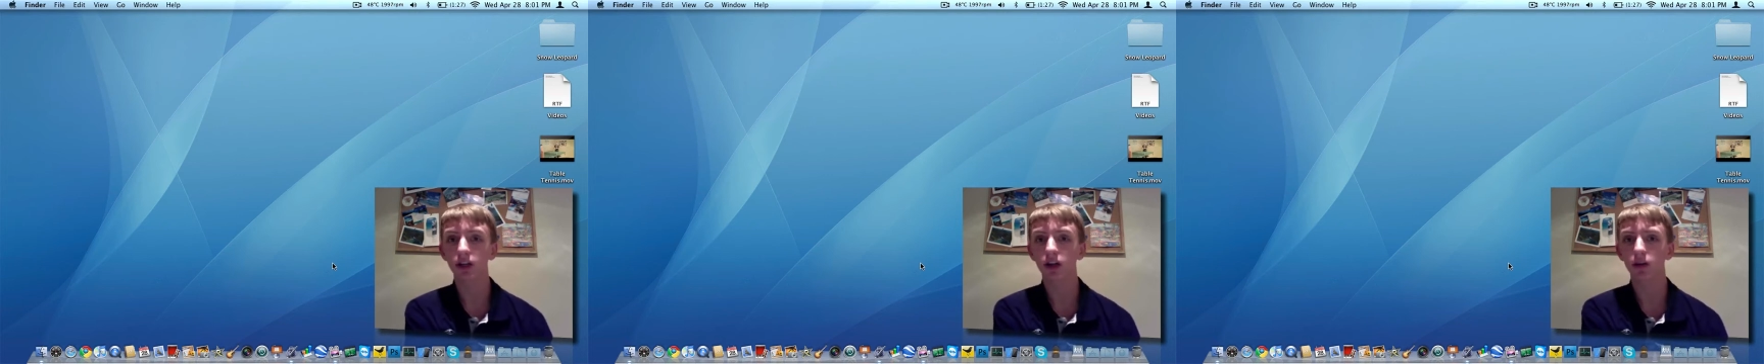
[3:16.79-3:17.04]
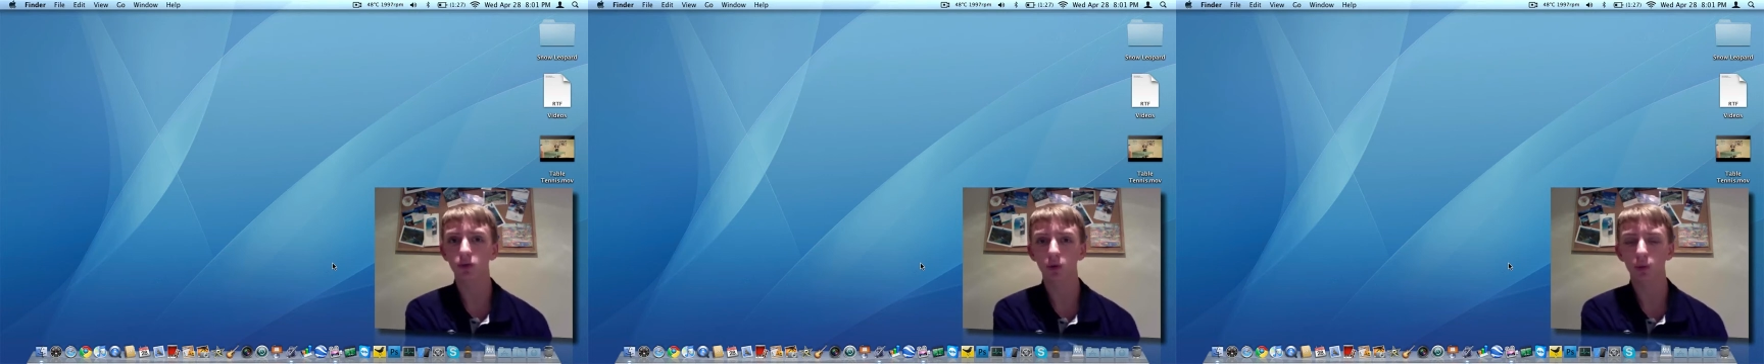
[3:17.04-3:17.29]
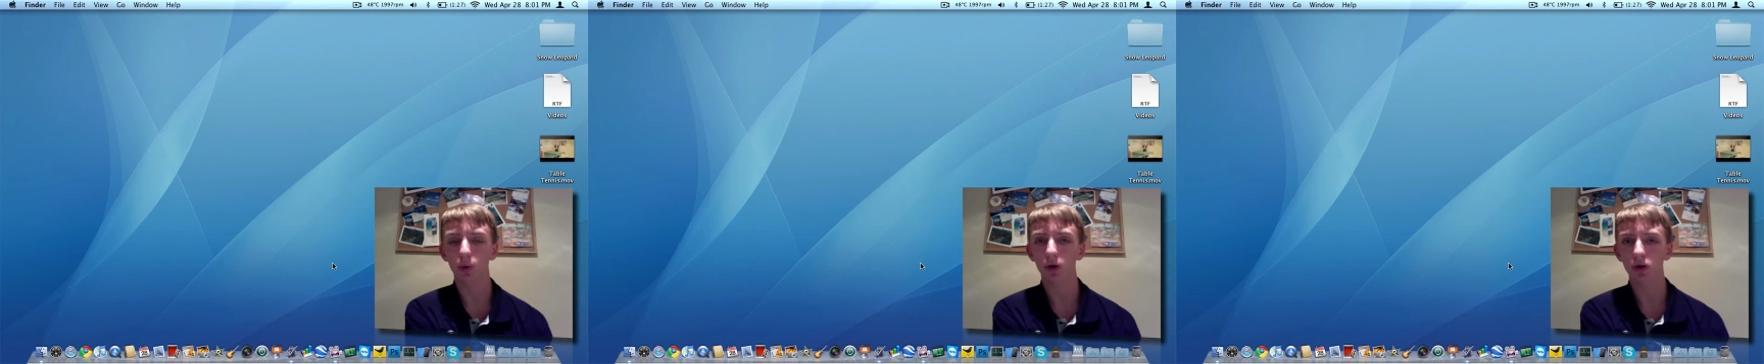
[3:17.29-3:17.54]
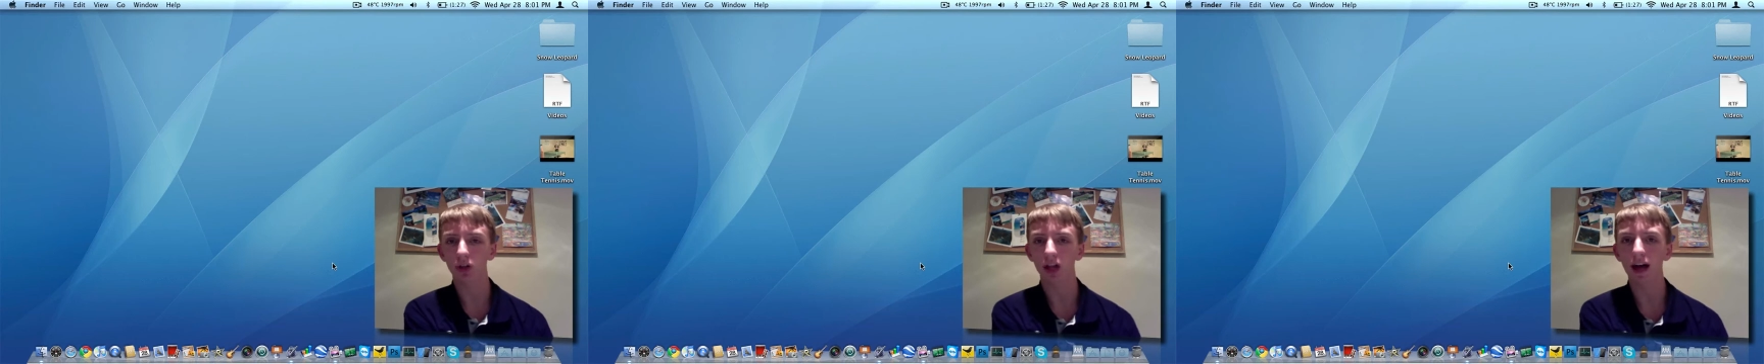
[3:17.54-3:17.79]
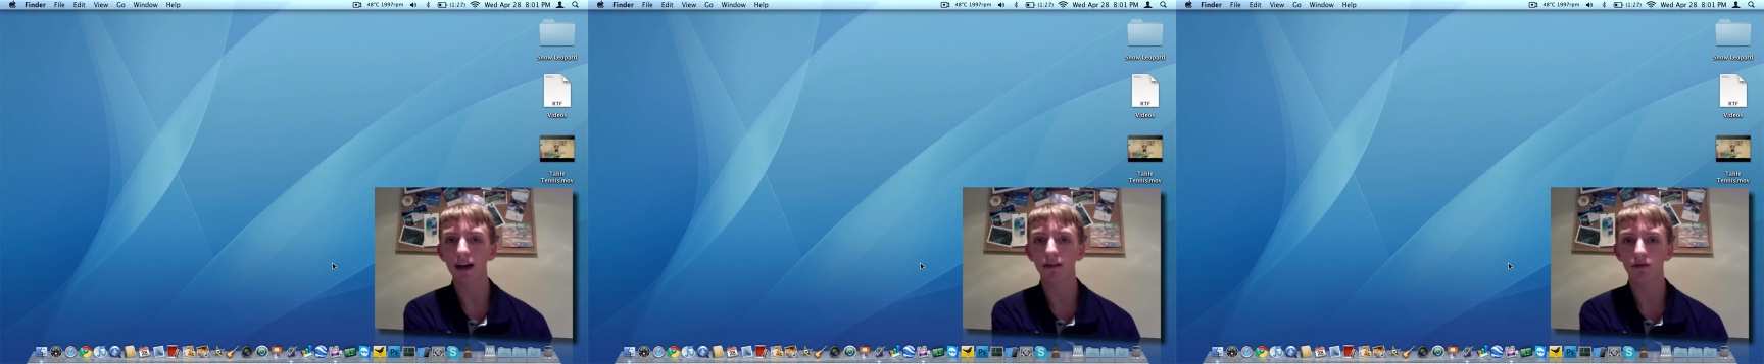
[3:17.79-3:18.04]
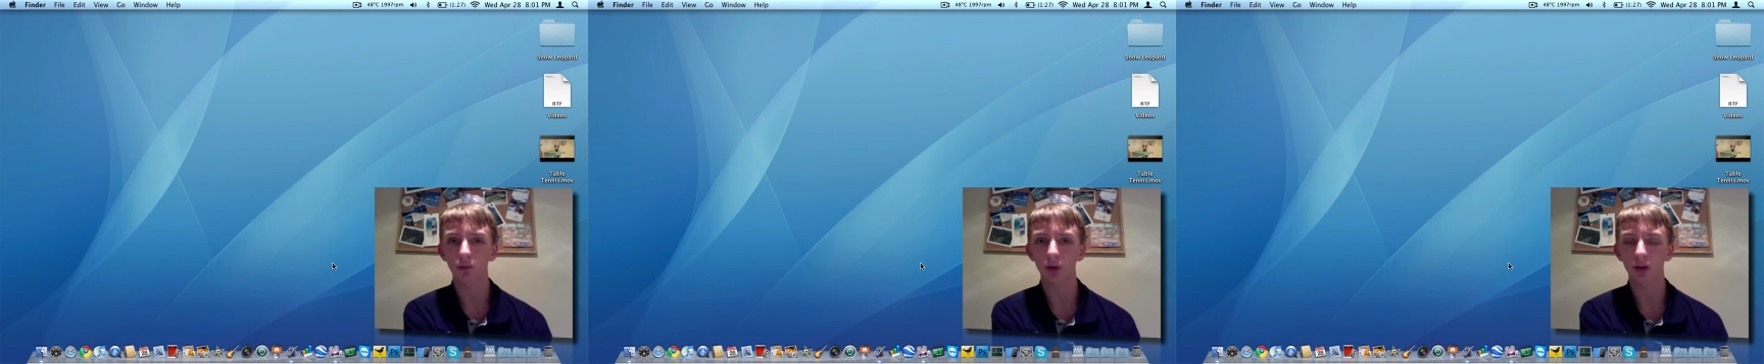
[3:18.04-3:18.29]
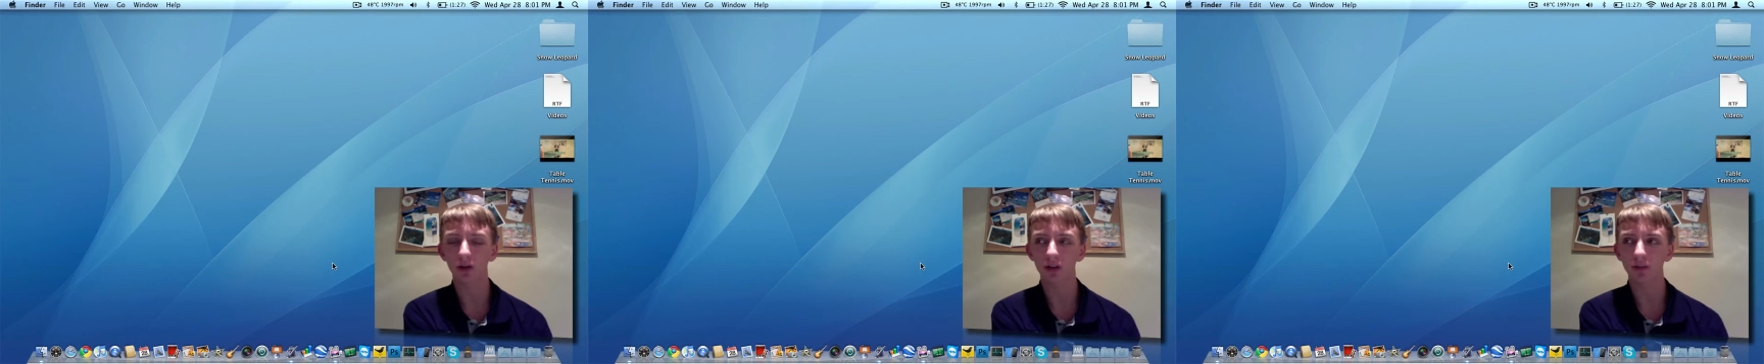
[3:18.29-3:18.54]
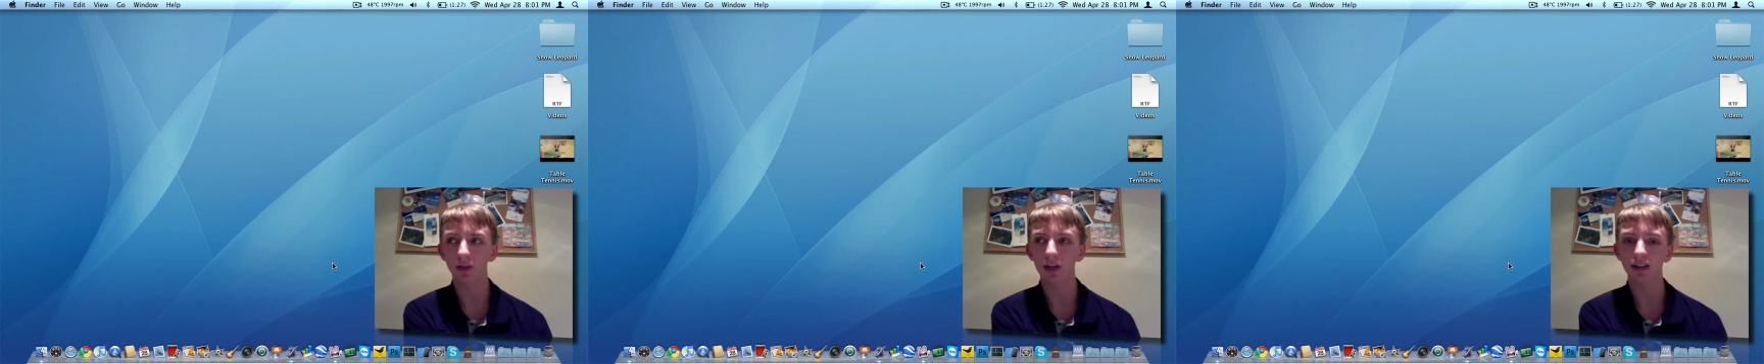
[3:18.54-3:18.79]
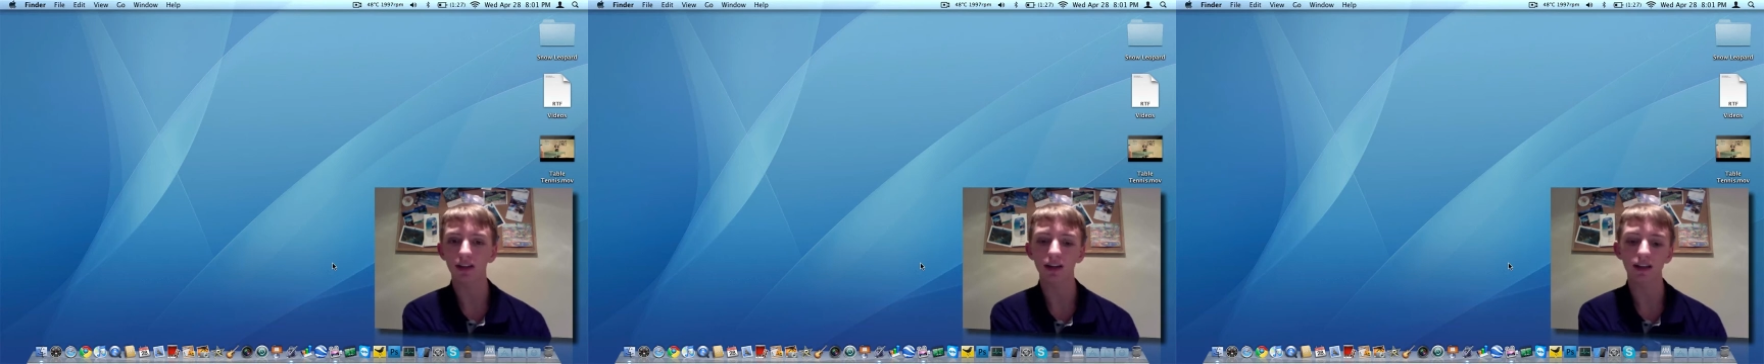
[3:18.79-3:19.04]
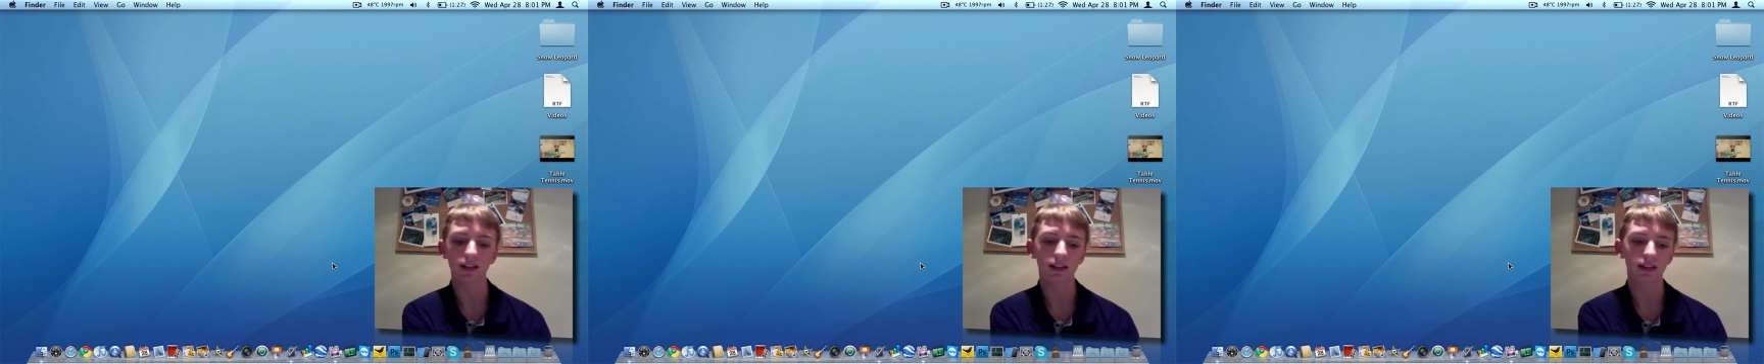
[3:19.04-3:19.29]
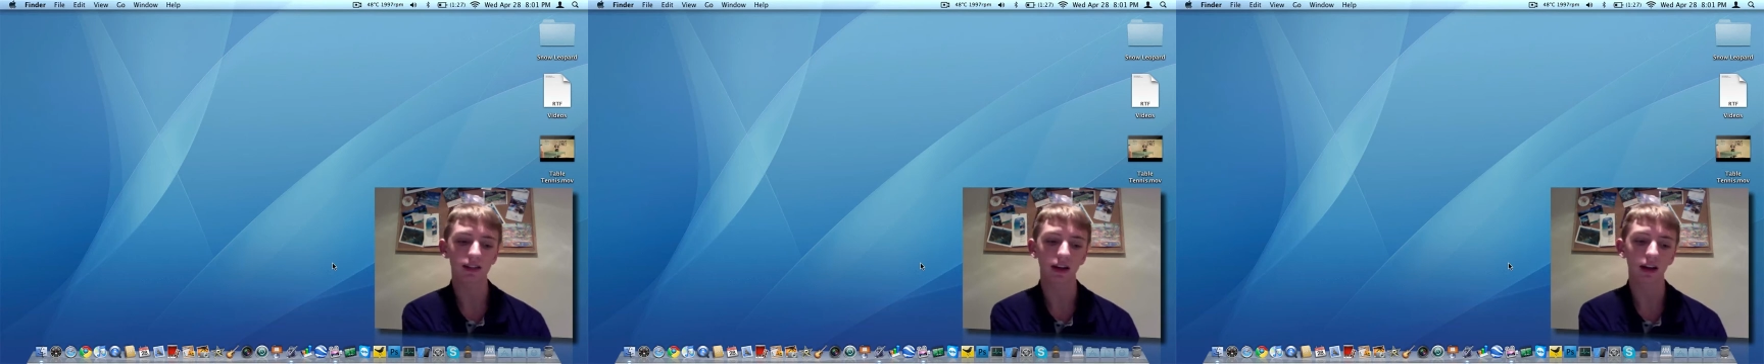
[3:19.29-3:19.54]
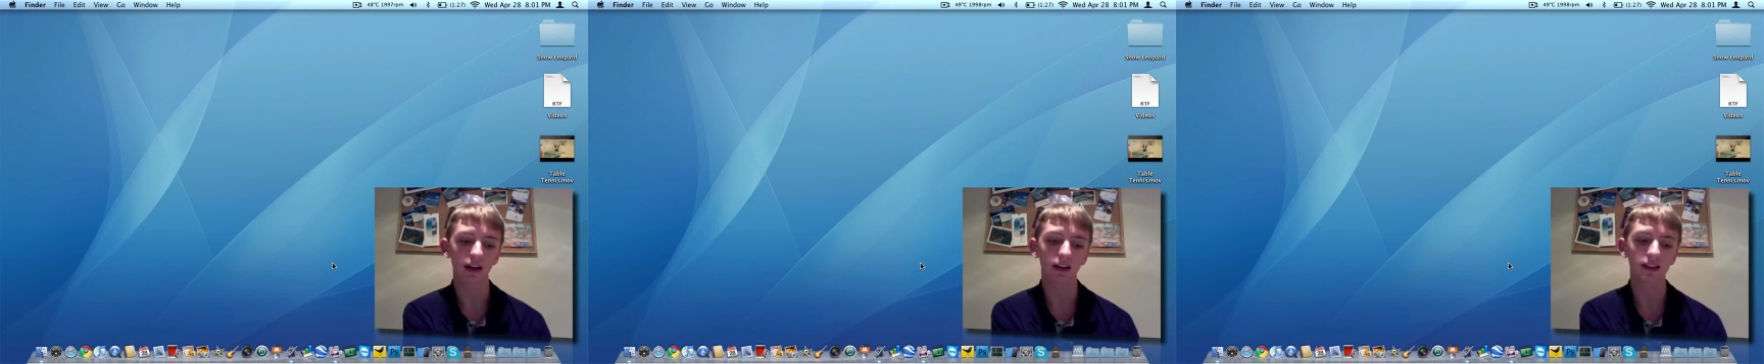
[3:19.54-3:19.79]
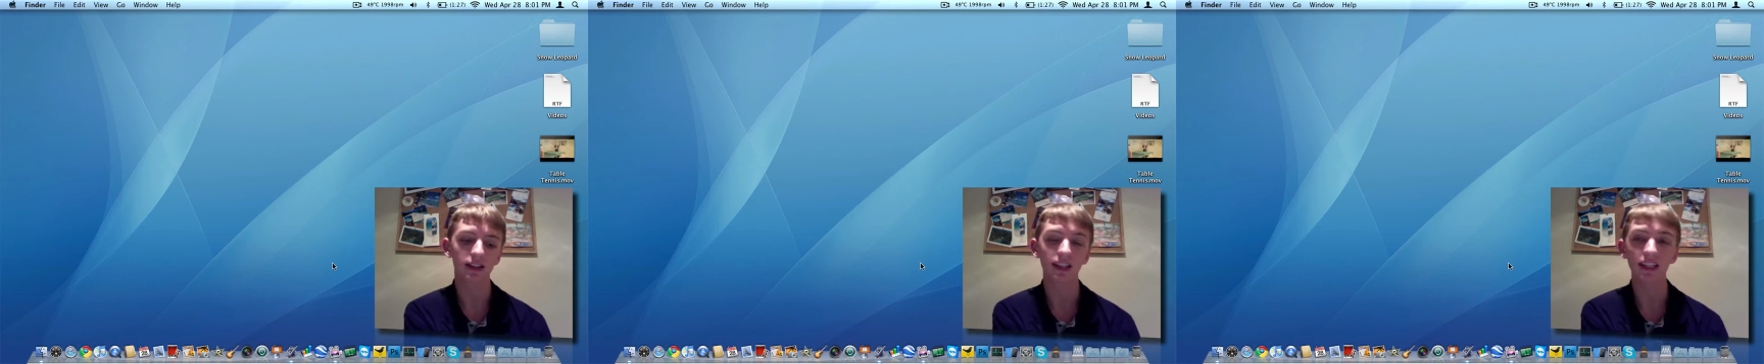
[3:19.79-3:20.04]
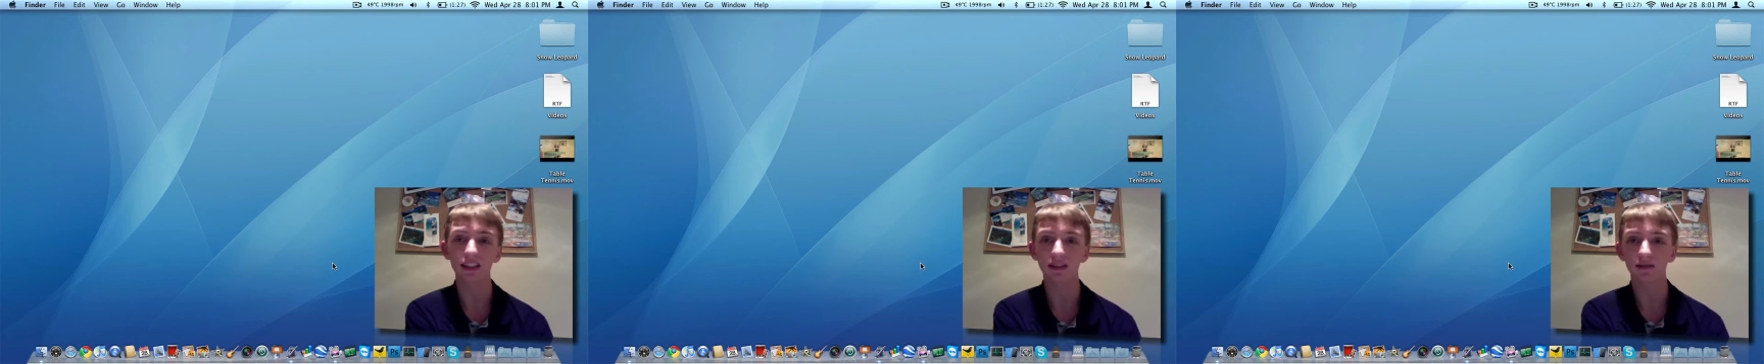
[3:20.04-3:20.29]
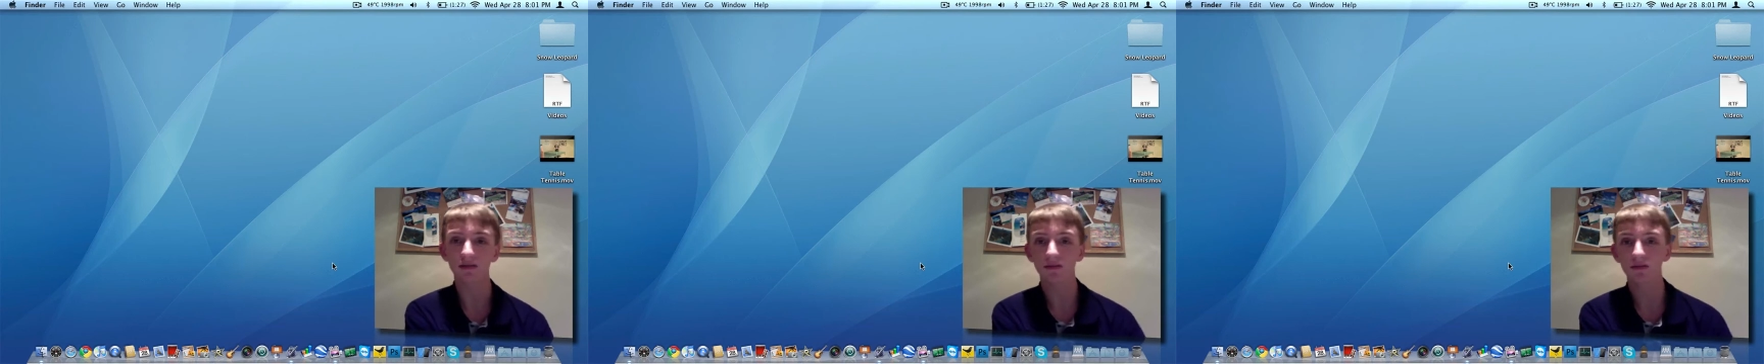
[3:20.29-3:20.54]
comes with Windows Live from Windows Update. It's decent.